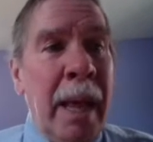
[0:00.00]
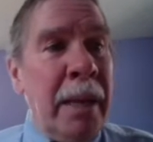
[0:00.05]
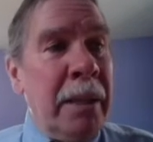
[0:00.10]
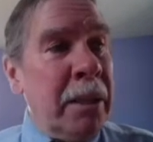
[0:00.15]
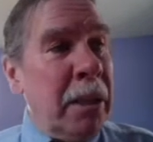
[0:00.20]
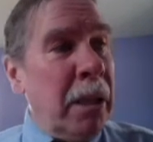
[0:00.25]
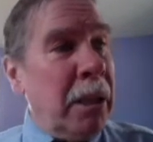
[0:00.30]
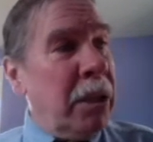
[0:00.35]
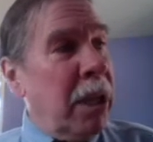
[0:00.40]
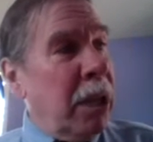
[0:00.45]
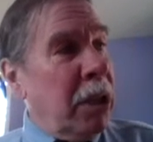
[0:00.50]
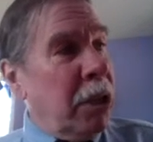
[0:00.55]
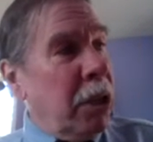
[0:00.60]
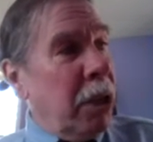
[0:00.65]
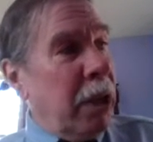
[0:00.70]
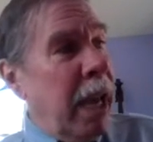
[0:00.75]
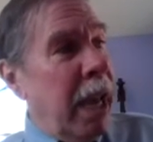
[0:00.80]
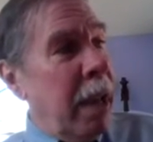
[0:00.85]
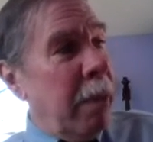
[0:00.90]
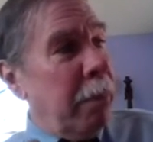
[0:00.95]
That is, it
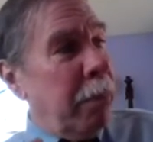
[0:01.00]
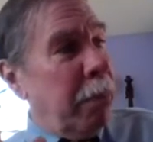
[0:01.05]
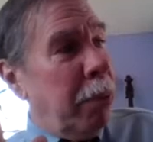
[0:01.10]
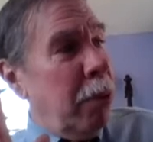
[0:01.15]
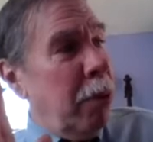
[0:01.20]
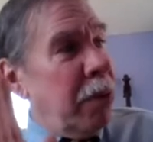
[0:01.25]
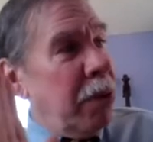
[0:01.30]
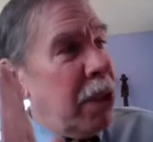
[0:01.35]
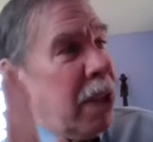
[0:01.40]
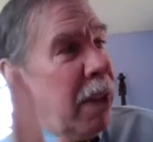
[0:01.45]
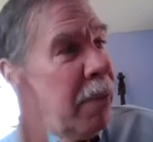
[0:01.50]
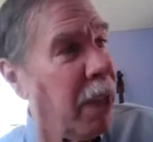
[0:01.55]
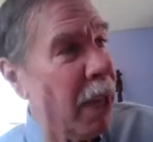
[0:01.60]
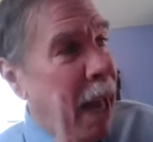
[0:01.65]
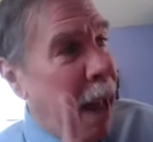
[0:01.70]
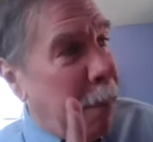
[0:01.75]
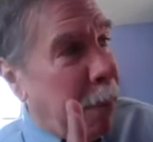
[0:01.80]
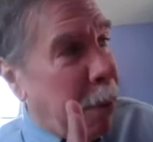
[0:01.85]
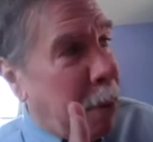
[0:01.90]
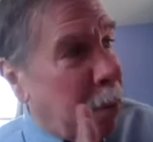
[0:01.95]
says you can't prove
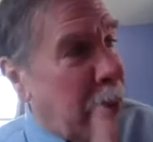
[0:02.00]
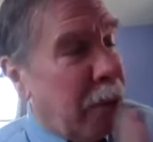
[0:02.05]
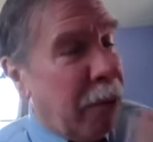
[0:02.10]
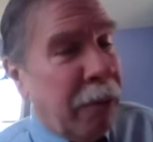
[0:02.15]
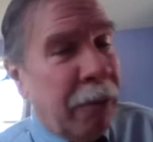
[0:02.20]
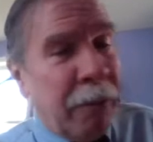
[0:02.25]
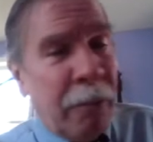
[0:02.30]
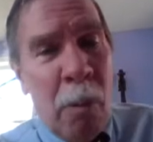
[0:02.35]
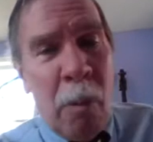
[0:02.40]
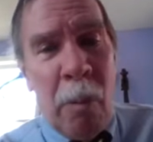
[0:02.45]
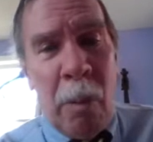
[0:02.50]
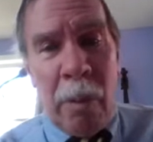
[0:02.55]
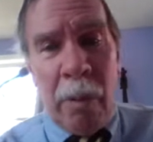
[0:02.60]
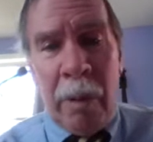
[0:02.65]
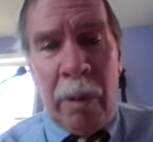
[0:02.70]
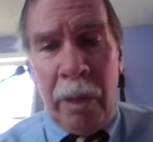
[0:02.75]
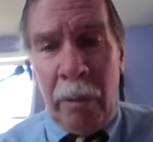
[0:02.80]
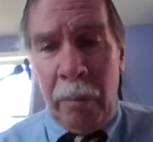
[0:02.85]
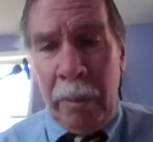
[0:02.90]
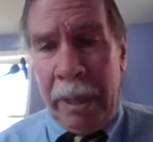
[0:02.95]
stuff that happened
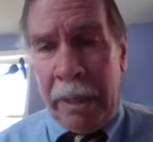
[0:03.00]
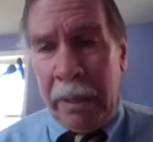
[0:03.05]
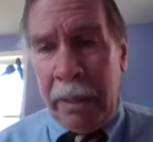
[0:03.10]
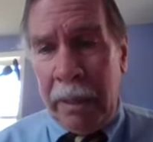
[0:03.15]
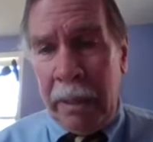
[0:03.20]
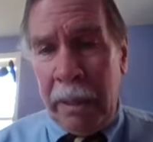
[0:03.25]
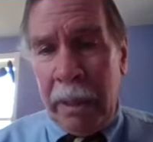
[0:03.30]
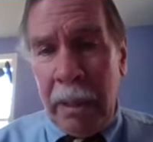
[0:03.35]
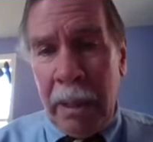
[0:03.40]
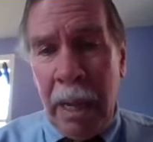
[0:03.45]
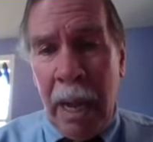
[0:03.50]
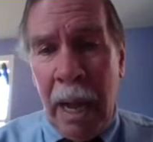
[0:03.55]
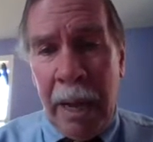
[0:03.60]
before the written